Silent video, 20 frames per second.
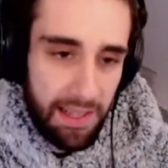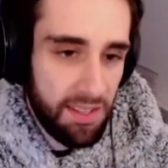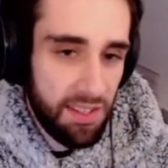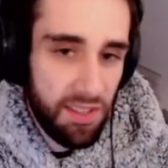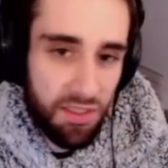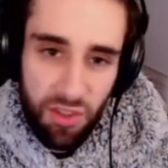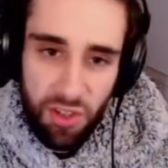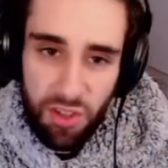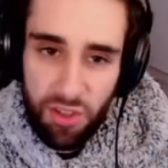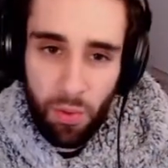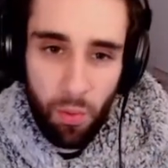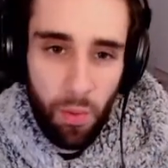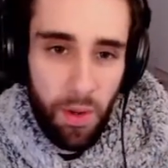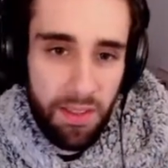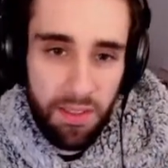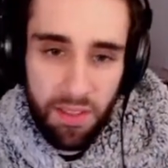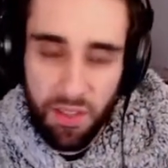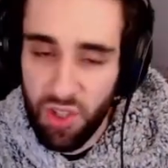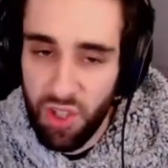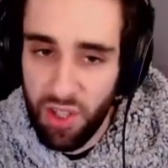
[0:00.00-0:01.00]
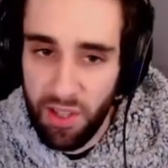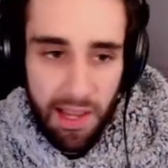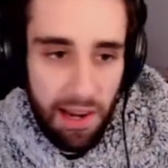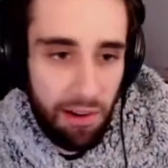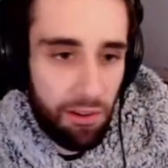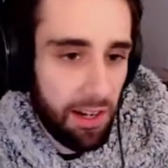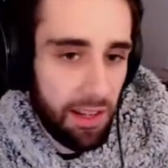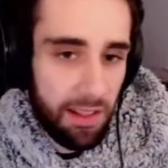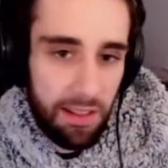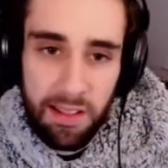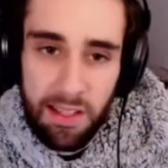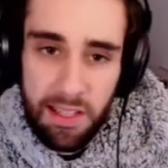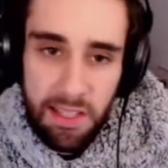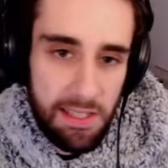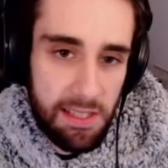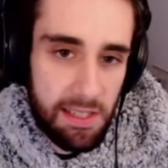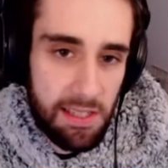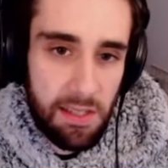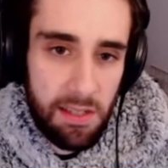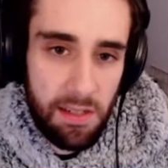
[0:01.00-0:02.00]
it's just a way to
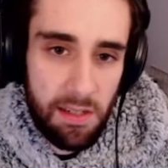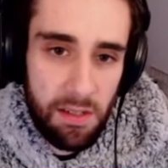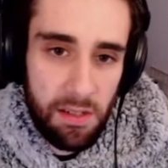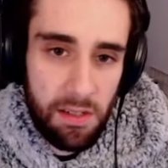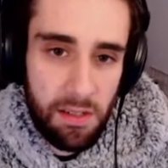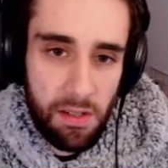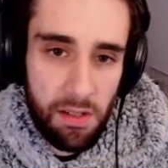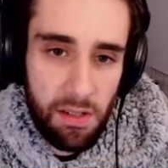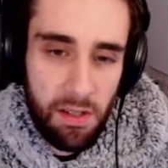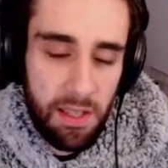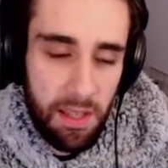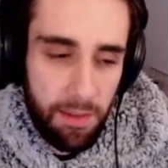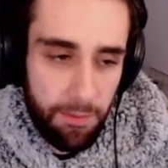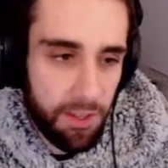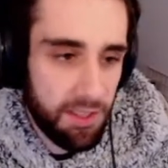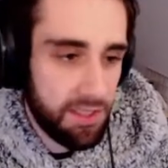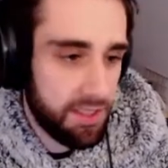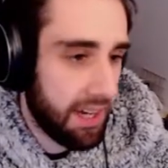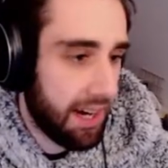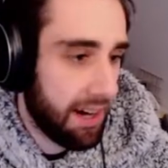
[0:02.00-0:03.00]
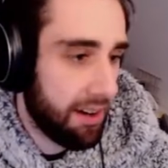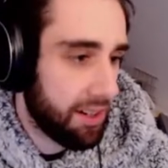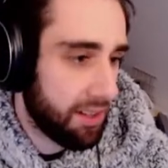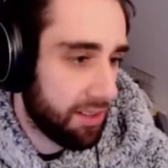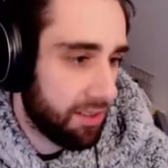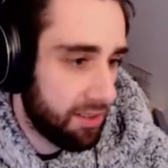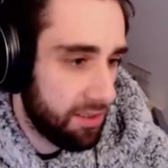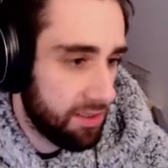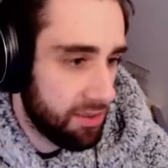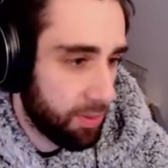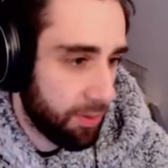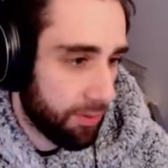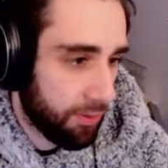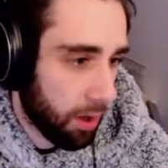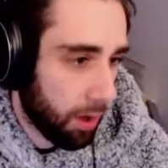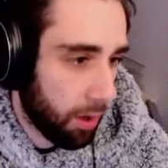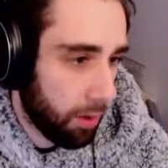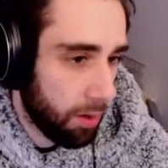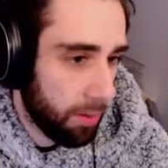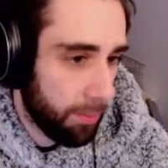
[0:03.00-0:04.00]
generically give us characters with
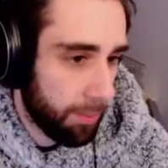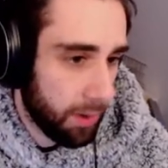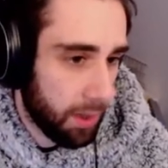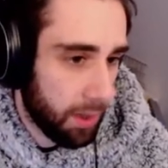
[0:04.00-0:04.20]
co-op.